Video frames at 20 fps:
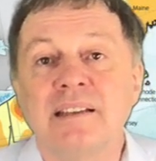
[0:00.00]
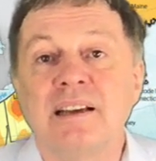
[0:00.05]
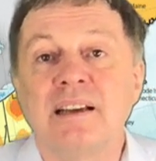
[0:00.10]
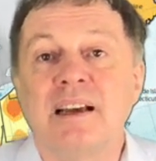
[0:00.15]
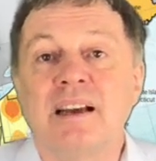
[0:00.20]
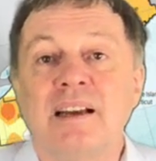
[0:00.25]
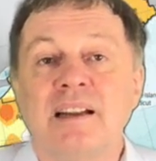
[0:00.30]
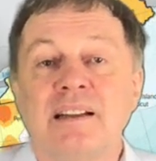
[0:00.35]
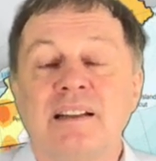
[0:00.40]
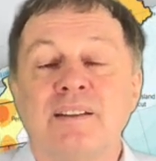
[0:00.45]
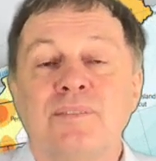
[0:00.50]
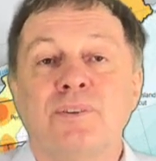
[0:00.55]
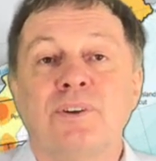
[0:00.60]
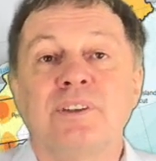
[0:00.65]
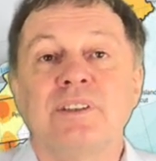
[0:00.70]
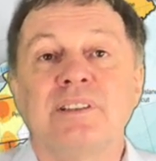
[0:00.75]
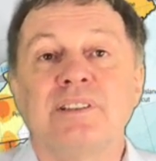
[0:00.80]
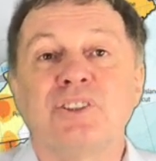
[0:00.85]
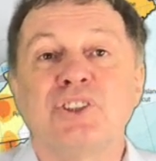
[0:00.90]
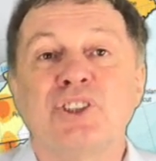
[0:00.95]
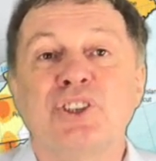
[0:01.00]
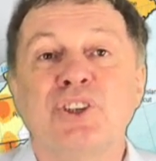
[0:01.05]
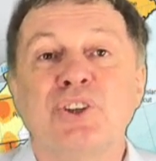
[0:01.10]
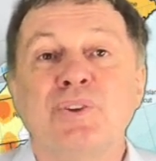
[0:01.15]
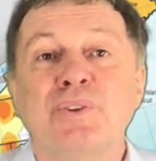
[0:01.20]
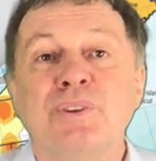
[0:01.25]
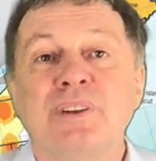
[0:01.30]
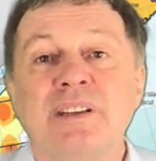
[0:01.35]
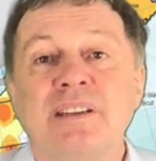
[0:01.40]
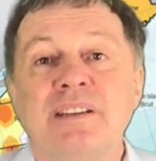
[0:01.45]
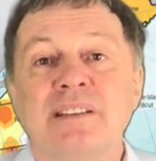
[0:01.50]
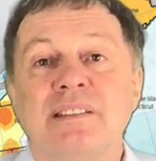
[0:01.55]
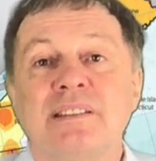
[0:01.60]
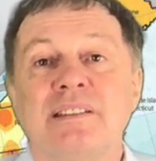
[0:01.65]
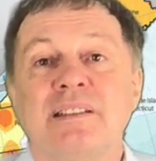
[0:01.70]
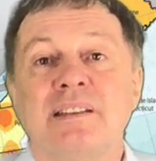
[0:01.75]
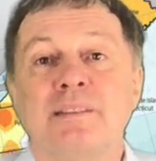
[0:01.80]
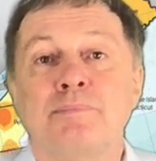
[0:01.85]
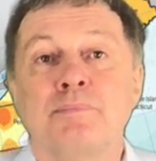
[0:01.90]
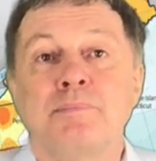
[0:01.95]
and what is shown is
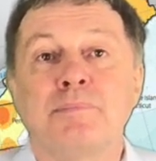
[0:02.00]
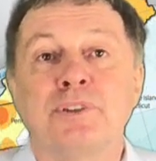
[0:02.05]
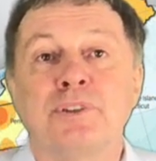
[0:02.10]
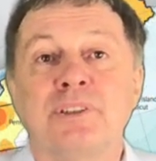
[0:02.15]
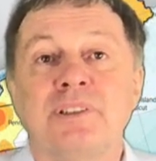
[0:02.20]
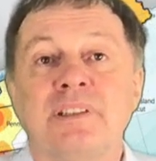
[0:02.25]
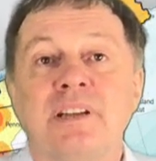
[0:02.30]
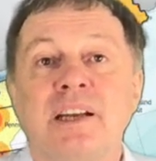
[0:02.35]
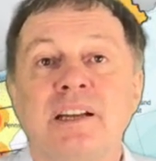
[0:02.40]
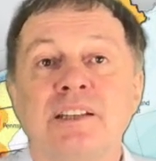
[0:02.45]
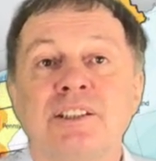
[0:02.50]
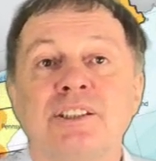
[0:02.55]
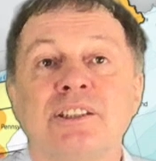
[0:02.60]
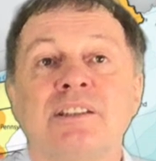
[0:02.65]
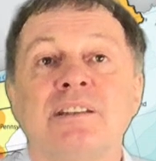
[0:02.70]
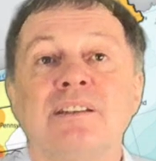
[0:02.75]
the potential